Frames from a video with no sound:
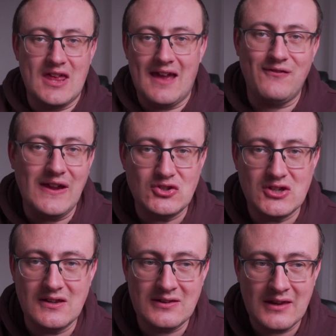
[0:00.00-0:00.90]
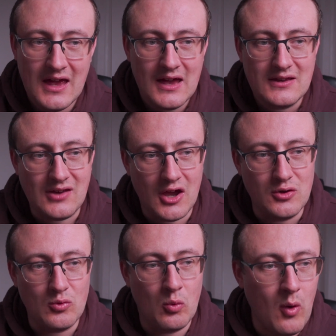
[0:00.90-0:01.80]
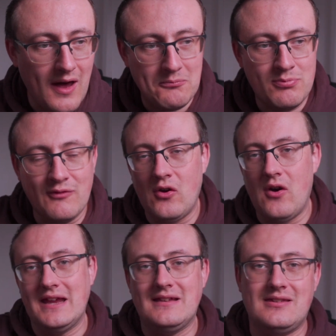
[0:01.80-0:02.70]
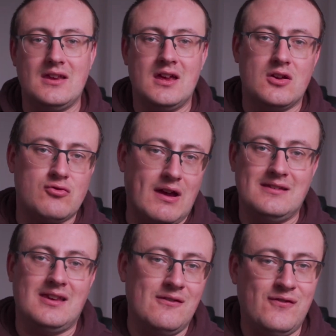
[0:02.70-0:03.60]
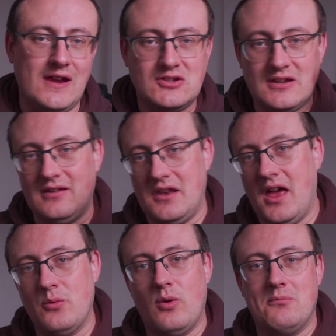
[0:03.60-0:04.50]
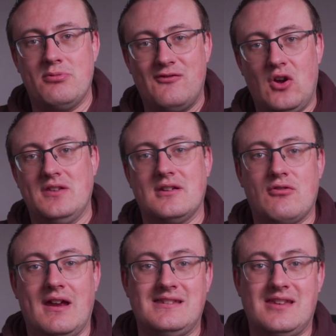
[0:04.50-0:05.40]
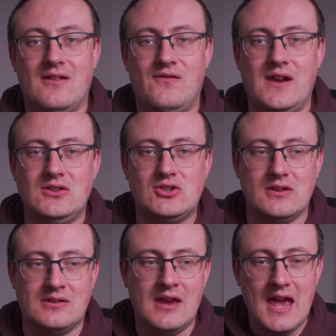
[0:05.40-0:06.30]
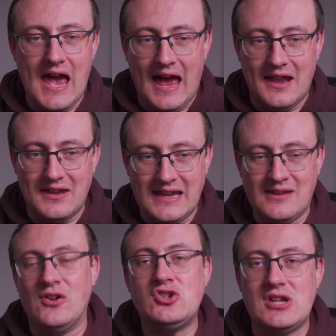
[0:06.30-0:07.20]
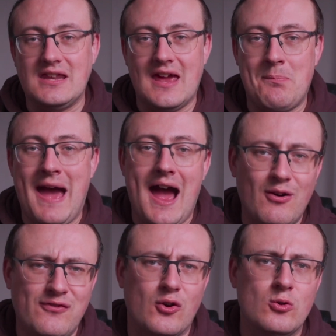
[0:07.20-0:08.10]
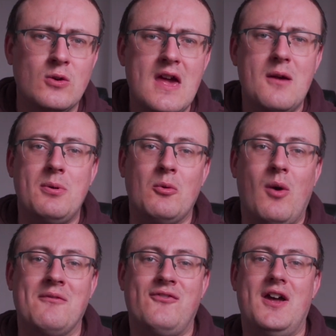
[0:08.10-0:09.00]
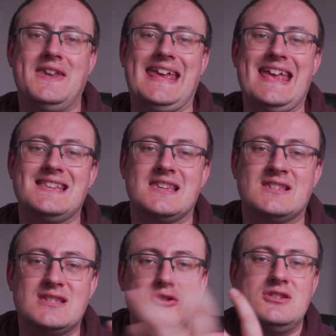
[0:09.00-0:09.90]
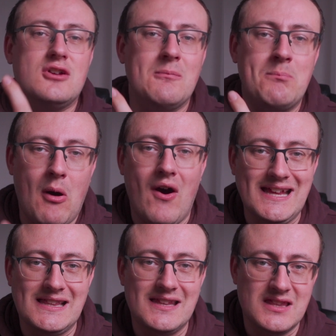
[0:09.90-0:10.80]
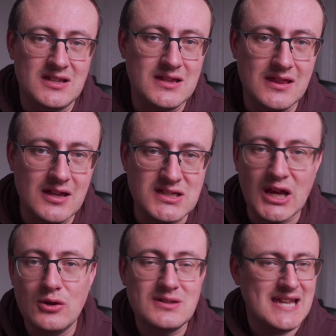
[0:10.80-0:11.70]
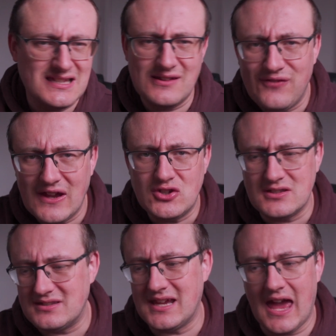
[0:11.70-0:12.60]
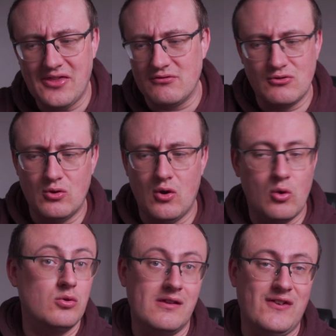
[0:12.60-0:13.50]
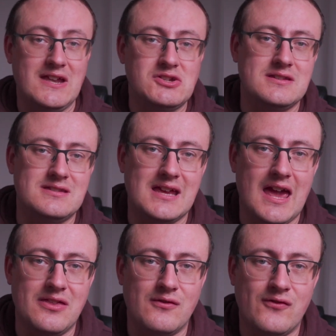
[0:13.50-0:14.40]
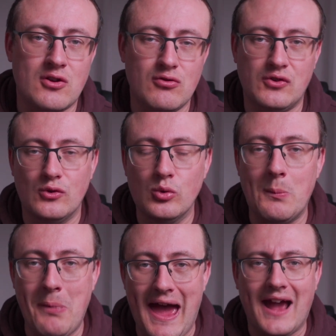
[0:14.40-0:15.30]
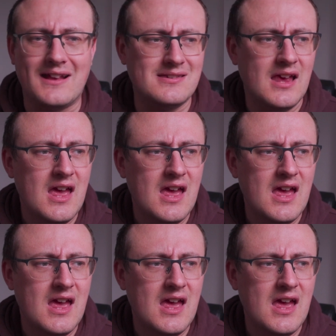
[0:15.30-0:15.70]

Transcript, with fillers: their features. So one provides a great set of features, another one provides a great set of features, and individually they're powerful. But what I'm finding is as soon as you combine the, the two sets of features together, or all the features together across all the packs,